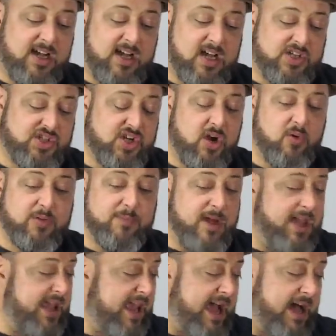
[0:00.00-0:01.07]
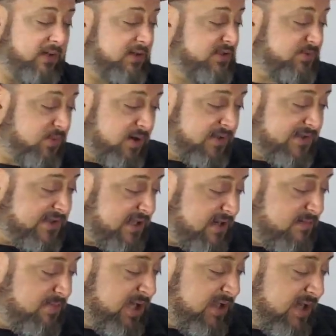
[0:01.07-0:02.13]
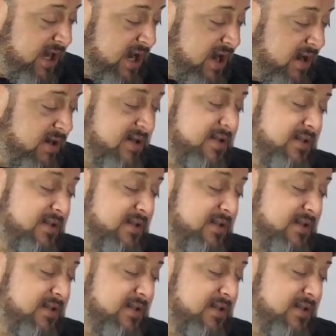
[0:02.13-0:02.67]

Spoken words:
Show with my Allensworth's going to be there.